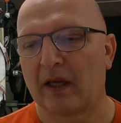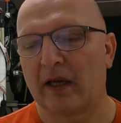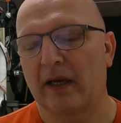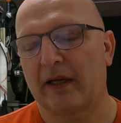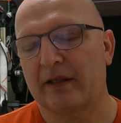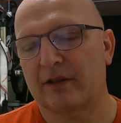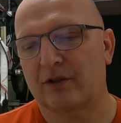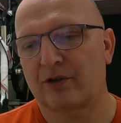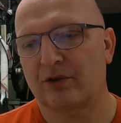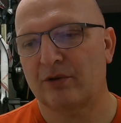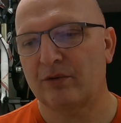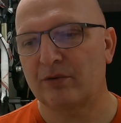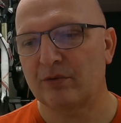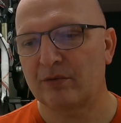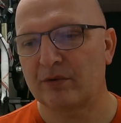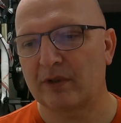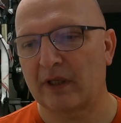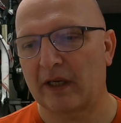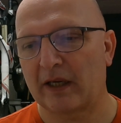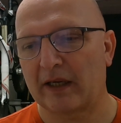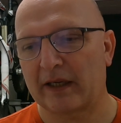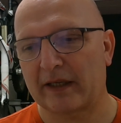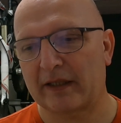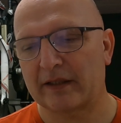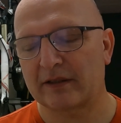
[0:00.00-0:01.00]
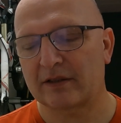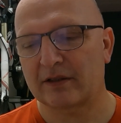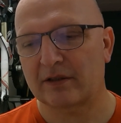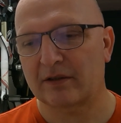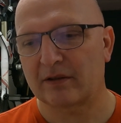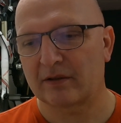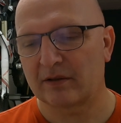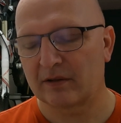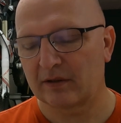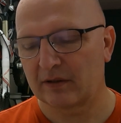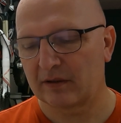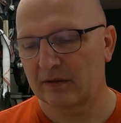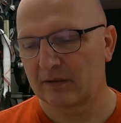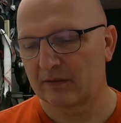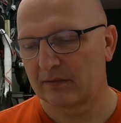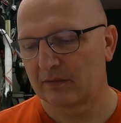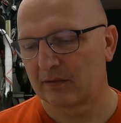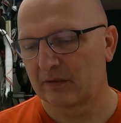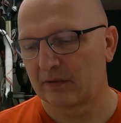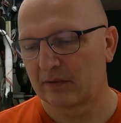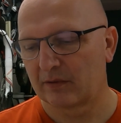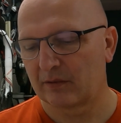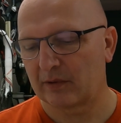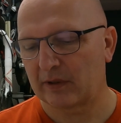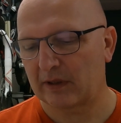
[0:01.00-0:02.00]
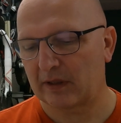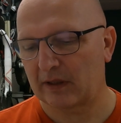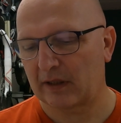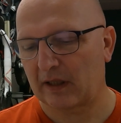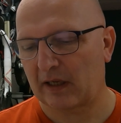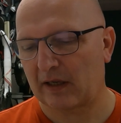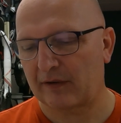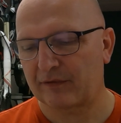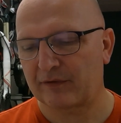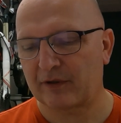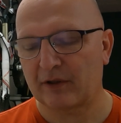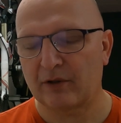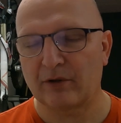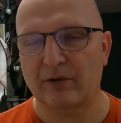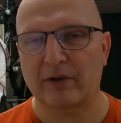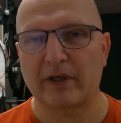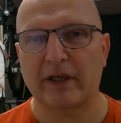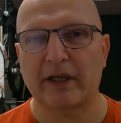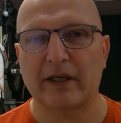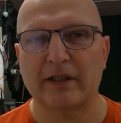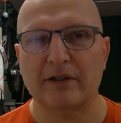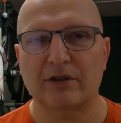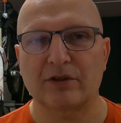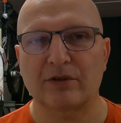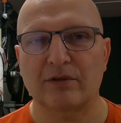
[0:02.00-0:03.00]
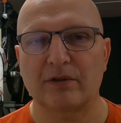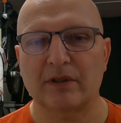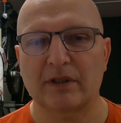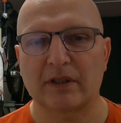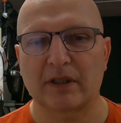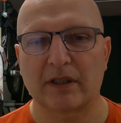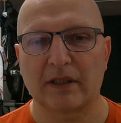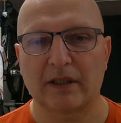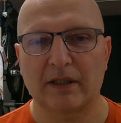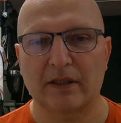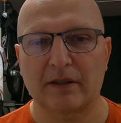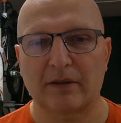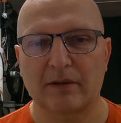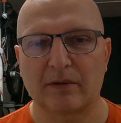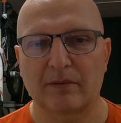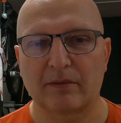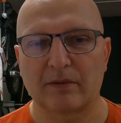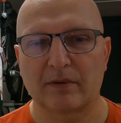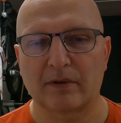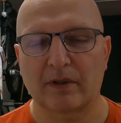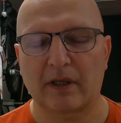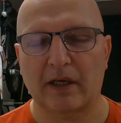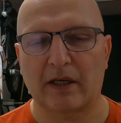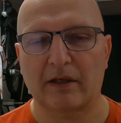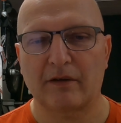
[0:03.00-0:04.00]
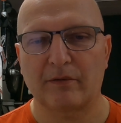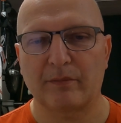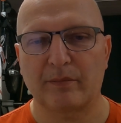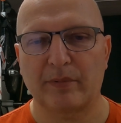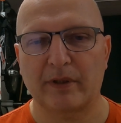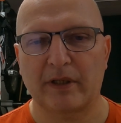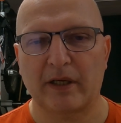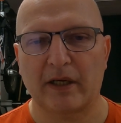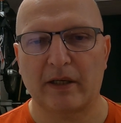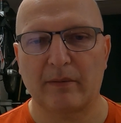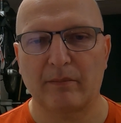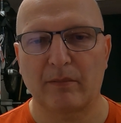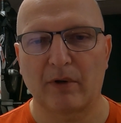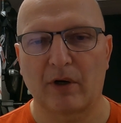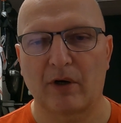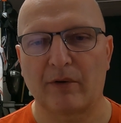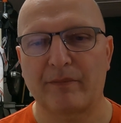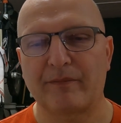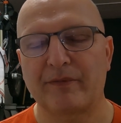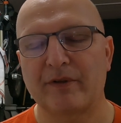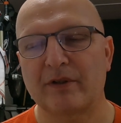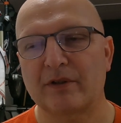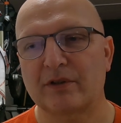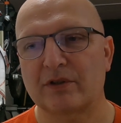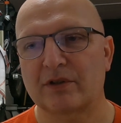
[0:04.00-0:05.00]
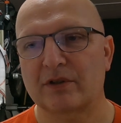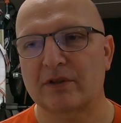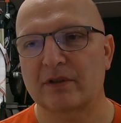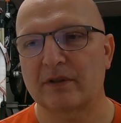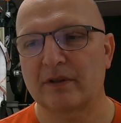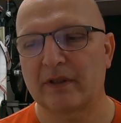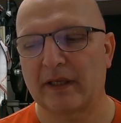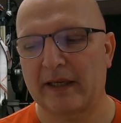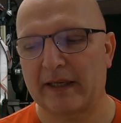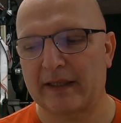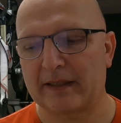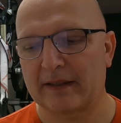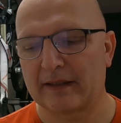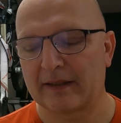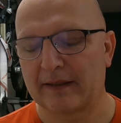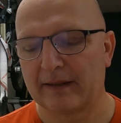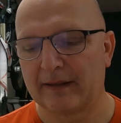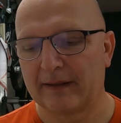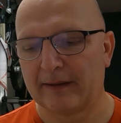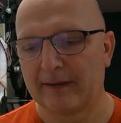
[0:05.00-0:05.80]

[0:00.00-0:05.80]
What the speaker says: And so I guess after looking into it, it kind of became obvious that